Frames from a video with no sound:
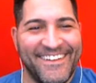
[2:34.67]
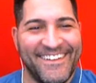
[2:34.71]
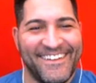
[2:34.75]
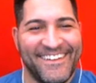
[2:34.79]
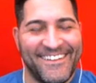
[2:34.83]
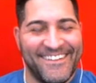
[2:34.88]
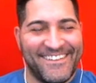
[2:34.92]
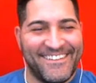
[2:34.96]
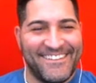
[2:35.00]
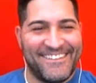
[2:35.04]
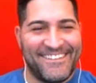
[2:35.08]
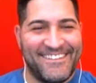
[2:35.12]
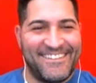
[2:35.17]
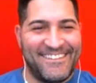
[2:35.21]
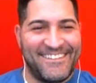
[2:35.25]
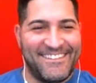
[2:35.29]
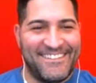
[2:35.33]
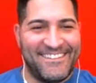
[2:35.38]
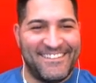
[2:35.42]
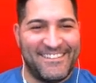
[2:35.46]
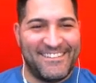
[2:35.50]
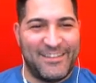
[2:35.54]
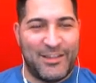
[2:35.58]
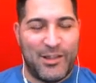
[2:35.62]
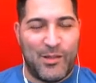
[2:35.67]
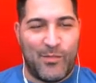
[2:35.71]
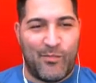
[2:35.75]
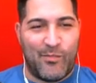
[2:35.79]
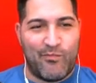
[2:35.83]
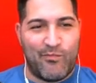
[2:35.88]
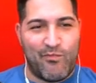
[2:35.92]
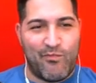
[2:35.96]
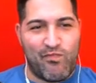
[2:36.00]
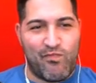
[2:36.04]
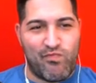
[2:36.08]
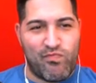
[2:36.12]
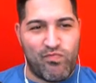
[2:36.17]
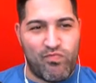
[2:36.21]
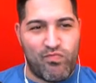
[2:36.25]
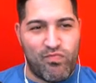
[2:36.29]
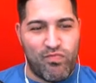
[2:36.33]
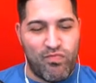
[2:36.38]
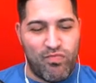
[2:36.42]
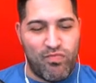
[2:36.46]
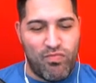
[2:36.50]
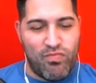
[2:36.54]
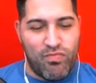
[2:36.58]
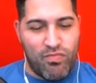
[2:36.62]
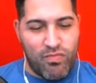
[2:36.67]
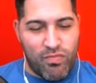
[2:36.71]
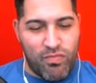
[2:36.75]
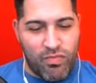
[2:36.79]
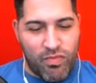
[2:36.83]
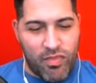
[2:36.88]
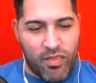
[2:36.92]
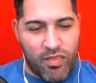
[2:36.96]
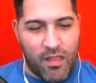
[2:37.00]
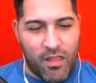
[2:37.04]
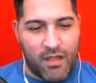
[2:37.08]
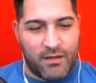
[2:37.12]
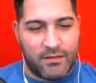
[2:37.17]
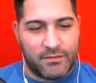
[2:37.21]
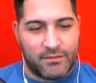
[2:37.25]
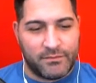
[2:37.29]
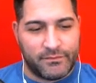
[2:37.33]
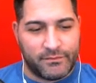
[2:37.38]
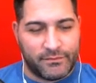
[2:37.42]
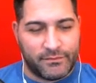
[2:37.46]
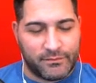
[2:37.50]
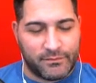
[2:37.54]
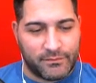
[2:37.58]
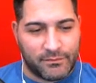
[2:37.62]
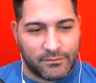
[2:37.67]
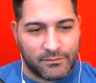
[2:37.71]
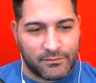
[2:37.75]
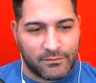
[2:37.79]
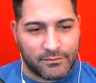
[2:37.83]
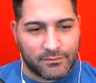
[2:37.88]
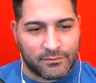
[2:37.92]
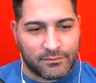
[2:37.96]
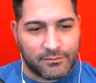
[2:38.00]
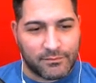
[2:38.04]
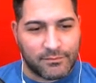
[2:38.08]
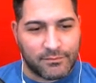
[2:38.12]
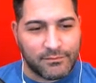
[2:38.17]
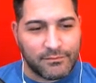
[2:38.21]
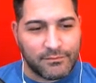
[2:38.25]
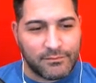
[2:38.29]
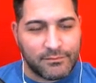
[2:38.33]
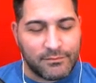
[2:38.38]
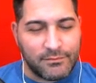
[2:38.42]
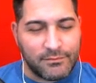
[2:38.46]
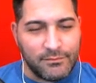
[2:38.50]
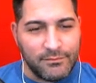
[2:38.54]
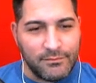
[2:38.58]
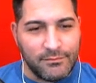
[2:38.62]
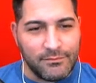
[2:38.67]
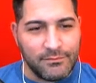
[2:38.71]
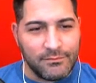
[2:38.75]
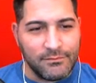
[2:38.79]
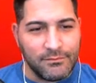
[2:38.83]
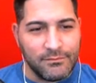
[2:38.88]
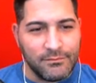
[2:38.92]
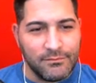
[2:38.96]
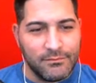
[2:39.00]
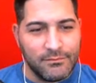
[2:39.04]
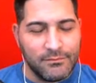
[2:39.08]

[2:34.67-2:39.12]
The person shown says nothing.